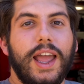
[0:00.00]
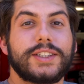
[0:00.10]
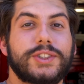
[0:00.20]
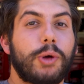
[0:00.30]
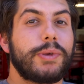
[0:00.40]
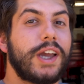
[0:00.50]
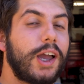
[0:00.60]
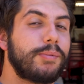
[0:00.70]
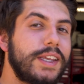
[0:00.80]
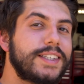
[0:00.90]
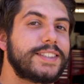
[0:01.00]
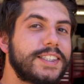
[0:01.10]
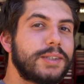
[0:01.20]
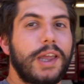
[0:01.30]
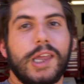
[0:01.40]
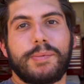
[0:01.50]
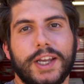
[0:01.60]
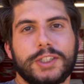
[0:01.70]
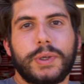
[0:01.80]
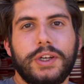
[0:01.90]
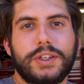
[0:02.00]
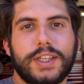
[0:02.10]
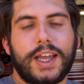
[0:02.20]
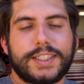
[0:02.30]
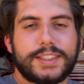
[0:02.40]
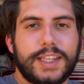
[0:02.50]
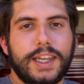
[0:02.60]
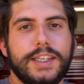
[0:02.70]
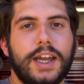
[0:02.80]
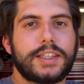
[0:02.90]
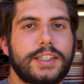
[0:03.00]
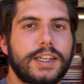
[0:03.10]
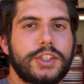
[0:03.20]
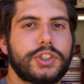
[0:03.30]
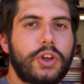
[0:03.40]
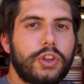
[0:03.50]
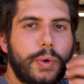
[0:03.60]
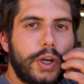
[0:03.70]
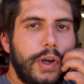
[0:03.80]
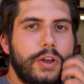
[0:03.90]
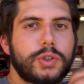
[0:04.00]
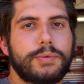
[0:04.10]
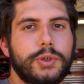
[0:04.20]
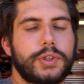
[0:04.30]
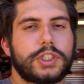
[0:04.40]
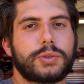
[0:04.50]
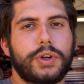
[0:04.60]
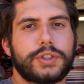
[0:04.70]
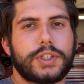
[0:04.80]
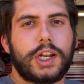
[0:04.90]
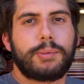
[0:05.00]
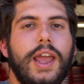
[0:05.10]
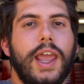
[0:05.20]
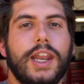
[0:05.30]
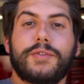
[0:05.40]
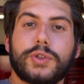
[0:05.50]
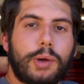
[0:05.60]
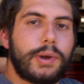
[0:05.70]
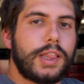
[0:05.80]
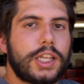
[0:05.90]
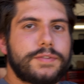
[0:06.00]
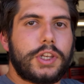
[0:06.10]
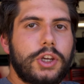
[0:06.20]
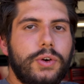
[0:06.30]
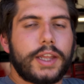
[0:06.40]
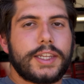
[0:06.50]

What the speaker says: And so behind me sit some Apex wheels. I stayed 19 inches all the way around, so I'm doing a square setup. And if you saw my last video, I